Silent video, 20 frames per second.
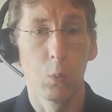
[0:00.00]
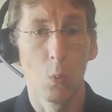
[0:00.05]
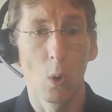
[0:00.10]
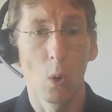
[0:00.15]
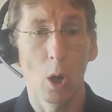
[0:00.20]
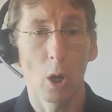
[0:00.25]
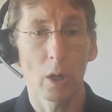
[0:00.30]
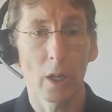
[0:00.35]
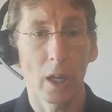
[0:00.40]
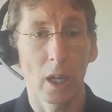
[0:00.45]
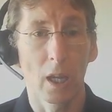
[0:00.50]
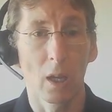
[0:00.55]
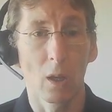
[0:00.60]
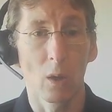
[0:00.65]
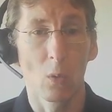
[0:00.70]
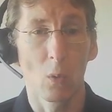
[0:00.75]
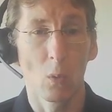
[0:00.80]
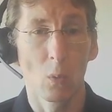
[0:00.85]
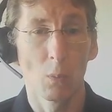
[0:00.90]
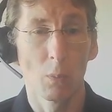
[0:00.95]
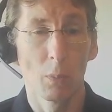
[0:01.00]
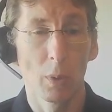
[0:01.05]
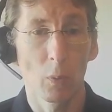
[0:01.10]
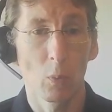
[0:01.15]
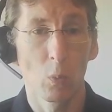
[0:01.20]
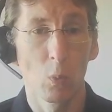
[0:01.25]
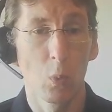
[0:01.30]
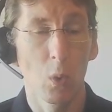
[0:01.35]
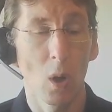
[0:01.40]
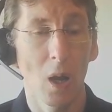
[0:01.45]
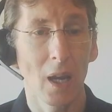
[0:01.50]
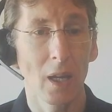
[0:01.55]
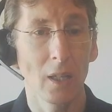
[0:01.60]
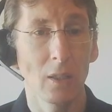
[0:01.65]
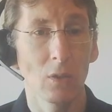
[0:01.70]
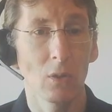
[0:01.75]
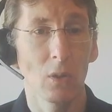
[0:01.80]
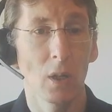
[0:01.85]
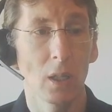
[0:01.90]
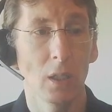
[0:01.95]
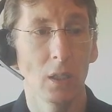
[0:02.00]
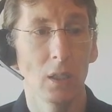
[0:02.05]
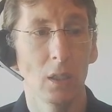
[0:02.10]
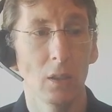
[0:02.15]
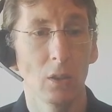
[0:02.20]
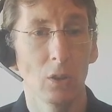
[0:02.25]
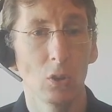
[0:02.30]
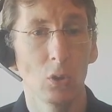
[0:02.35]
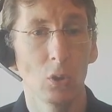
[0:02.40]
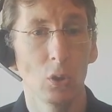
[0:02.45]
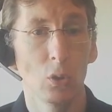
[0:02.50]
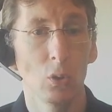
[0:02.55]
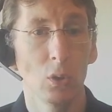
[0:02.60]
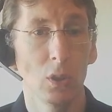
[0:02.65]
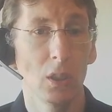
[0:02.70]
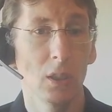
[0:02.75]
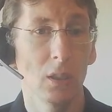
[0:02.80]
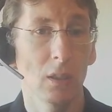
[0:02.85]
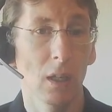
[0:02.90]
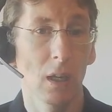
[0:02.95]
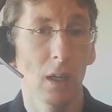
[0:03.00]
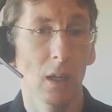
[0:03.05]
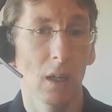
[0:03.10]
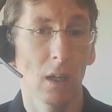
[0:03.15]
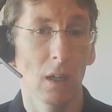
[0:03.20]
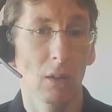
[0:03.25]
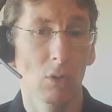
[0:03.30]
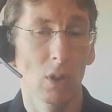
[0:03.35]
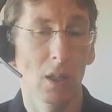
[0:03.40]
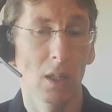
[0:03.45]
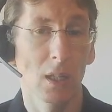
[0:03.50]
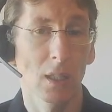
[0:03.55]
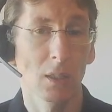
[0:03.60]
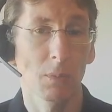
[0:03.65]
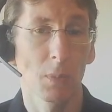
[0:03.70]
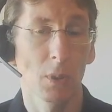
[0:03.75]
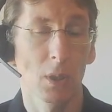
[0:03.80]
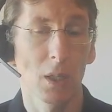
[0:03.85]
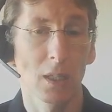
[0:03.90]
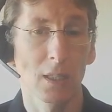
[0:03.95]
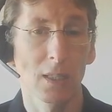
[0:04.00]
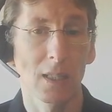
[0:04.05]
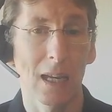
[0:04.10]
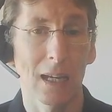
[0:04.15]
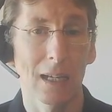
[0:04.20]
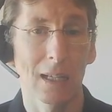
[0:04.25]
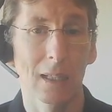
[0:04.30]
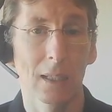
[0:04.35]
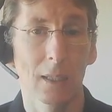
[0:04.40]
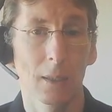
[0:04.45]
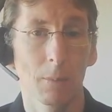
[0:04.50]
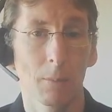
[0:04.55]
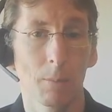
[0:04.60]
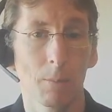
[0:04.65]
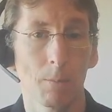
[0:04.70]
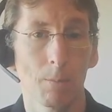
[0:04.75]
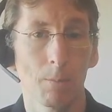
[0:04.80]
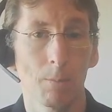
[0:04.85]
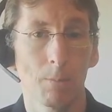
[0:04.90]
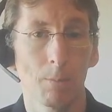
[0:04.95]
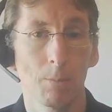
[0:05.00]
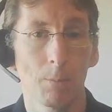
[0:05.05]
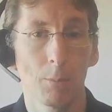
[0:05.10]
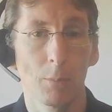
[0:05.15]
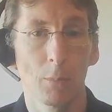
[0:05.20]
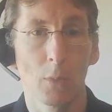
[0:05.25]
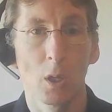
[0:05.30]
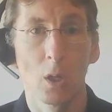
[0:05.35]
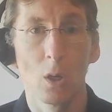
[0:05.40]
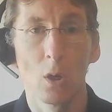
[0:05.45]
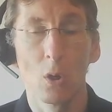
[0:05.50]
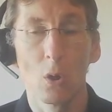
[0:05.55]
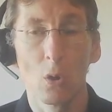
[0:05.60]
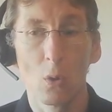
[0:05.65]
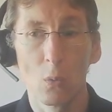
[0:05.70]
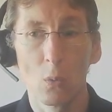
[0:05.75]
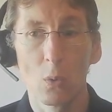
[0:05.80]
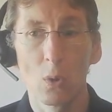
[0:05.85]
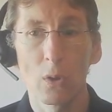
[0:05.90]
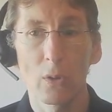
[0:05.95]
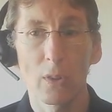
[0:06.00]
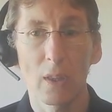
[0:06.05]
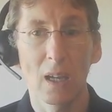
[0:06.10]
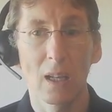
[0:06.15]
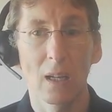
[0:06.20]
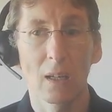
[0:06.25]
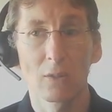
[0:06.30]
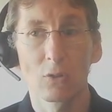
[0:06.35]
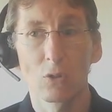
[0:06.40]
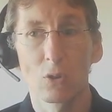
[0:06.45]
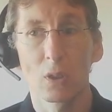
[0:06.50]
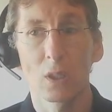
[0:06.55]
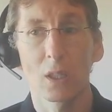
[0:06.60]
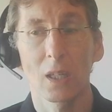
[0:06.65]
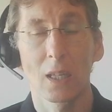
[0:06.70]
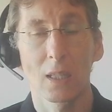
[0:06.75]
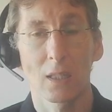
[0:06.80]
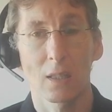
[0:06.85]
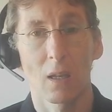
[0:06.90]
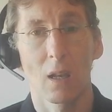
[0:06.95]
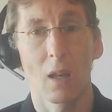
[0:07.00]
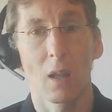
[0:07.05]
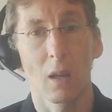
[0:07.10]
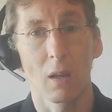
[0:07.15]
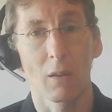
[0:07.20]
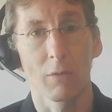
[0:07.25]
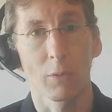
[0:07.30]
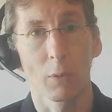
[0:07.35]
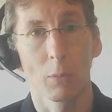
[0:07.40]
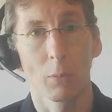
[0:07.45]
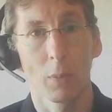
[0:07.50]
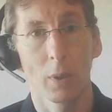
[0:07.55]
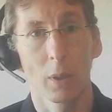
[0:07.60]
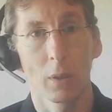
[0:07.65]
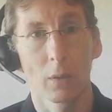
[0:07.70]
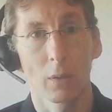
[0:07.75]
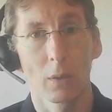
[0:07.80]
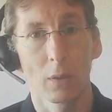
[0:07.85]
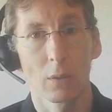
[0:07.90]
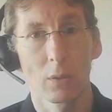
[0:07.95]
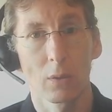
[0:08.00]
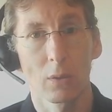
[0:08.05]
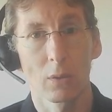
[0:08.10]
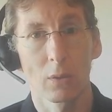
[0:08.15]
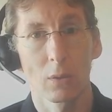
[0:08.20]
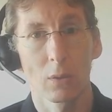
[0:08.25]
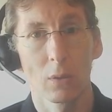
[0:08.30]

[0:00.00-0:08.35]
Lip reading: Okay, but why do you need REDEXPERT exactly? Würth Elektronik has a lot of components.